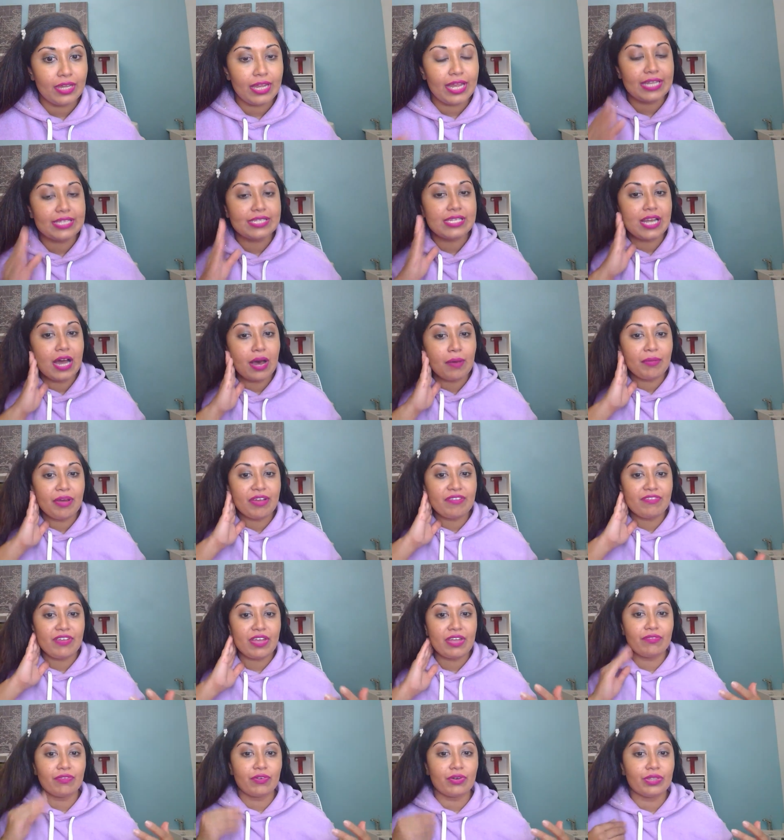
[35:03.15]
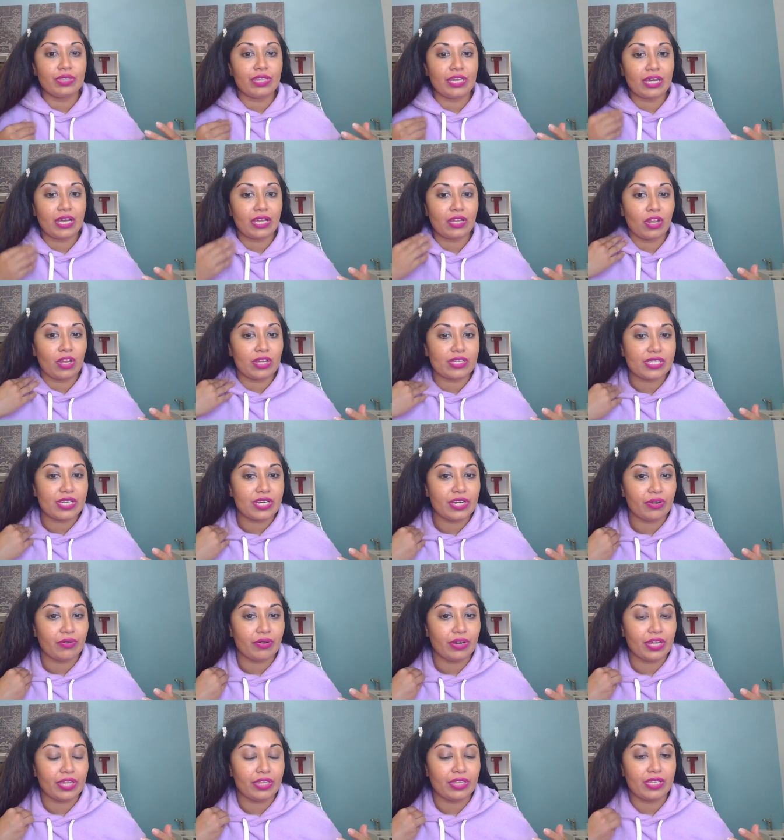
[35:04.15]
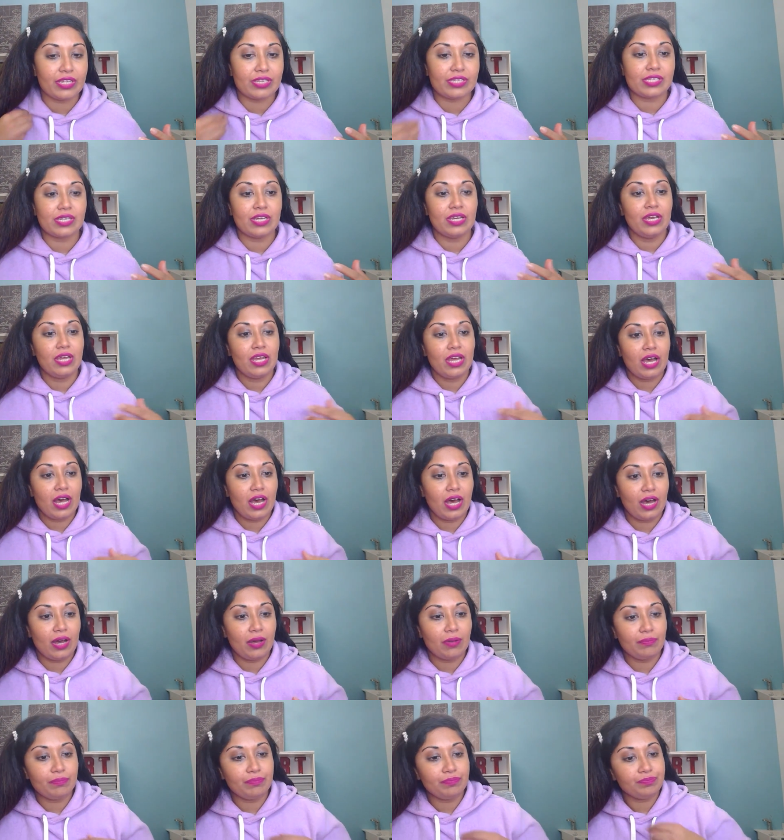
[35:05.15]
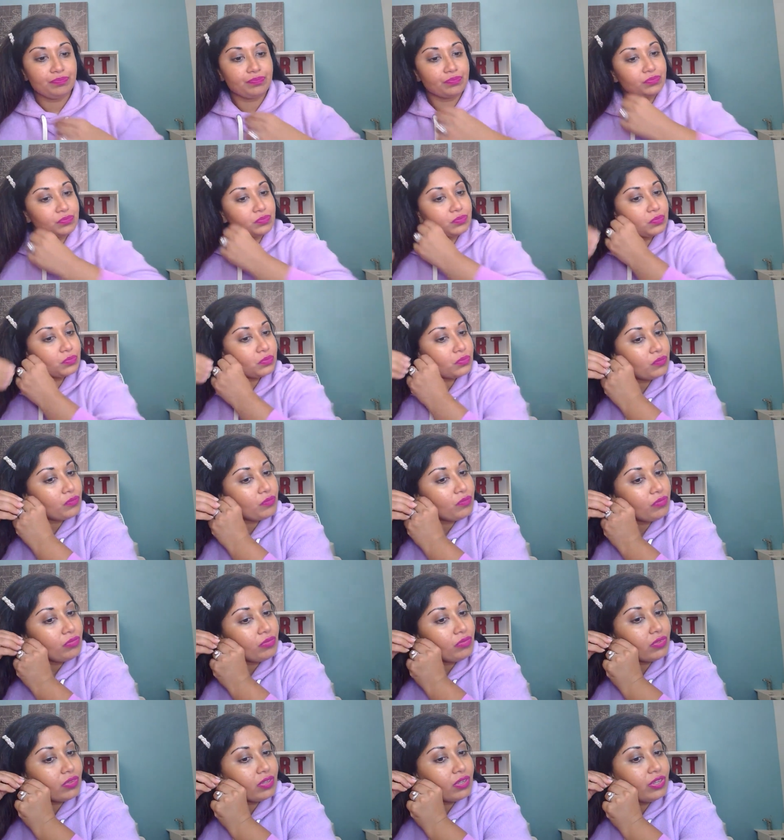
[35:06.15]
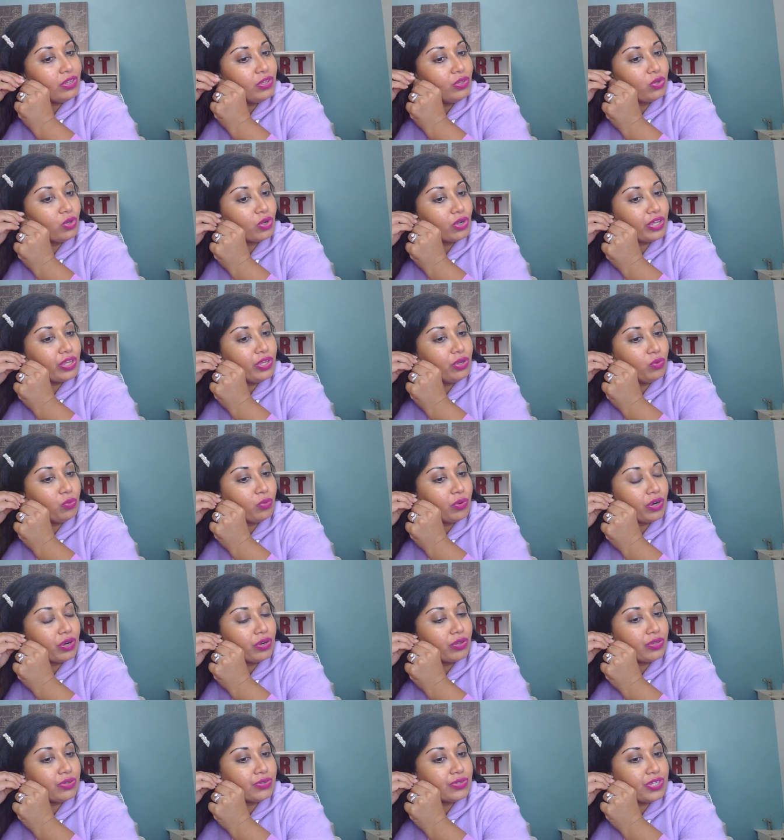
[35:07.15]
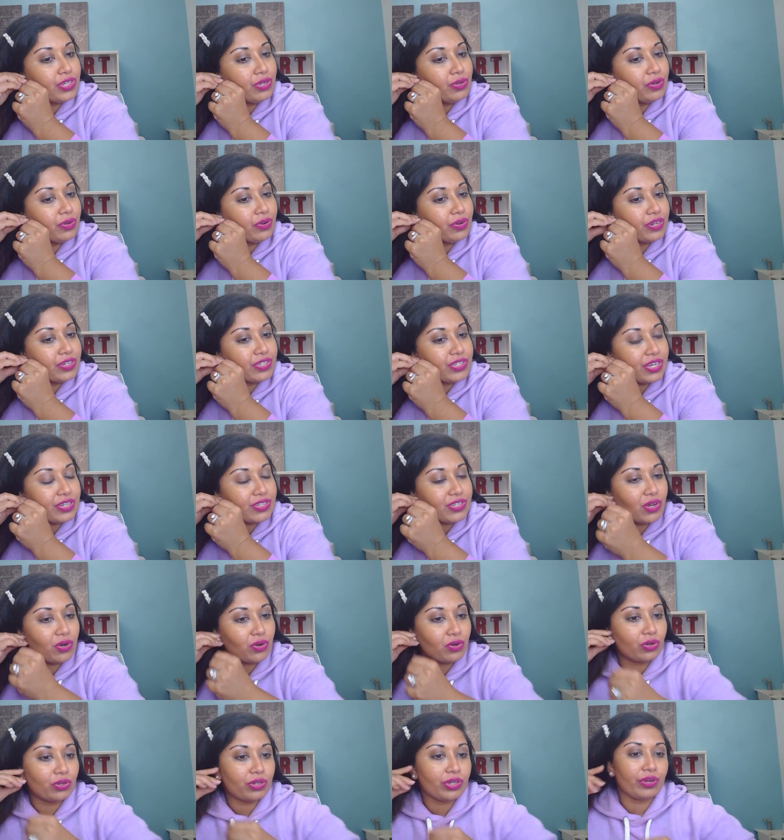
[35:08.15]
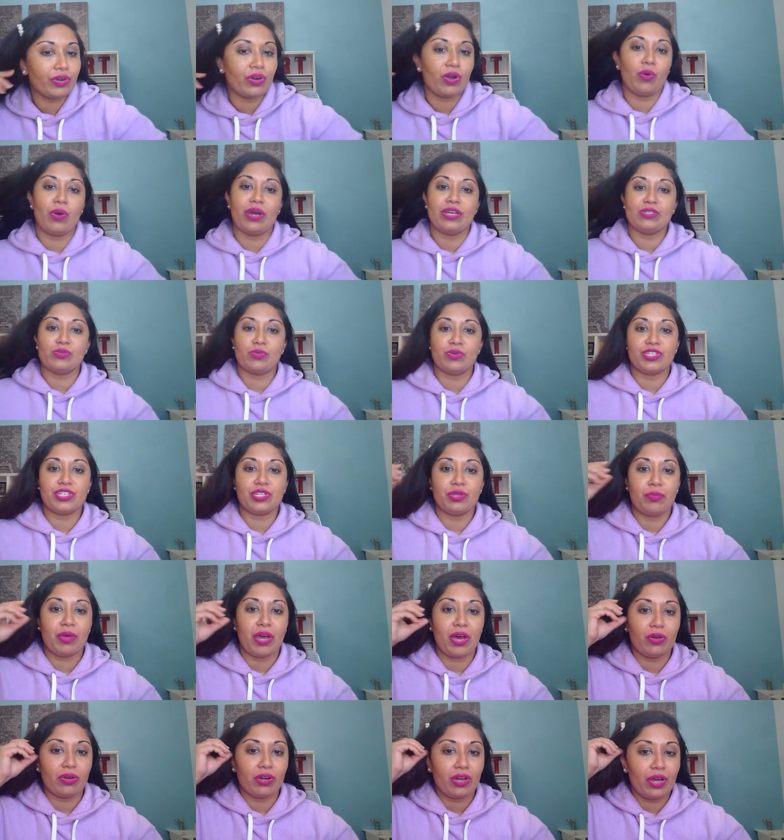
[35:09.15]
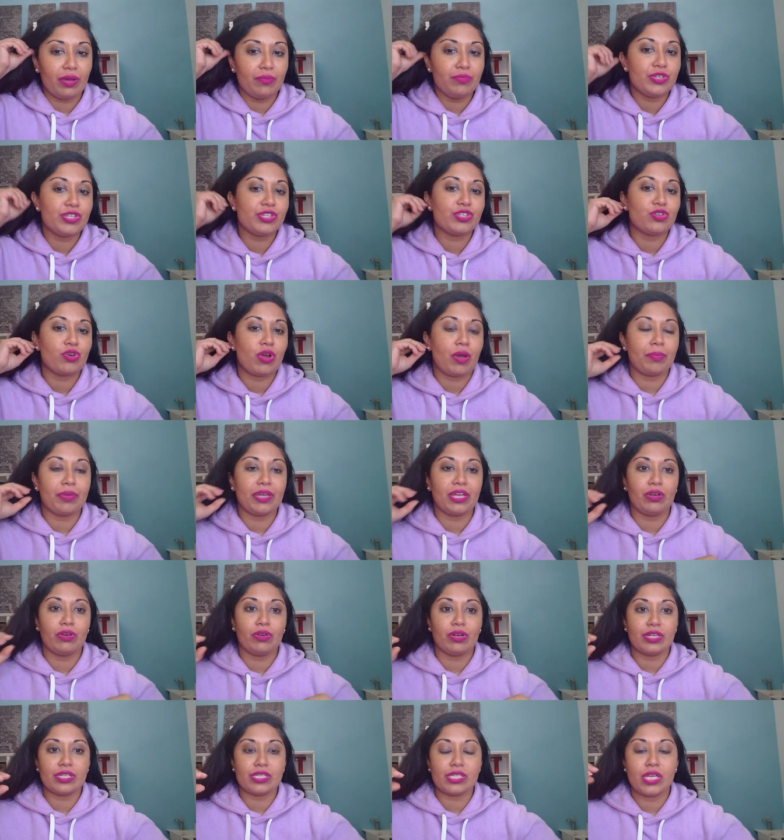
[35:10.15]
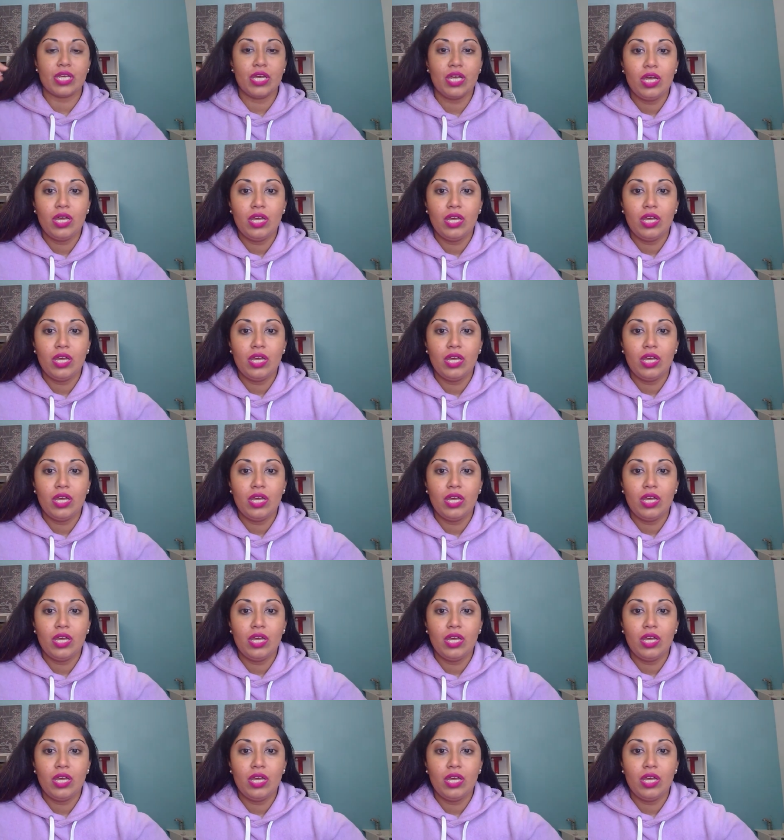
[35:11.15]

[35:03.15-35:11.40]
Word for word: It's not my favorite thing. I lost an earring in this. Um, you look cute. Where are those cute earrings I saw earlier? Oh, I switched them out. I'm just dropping earrings.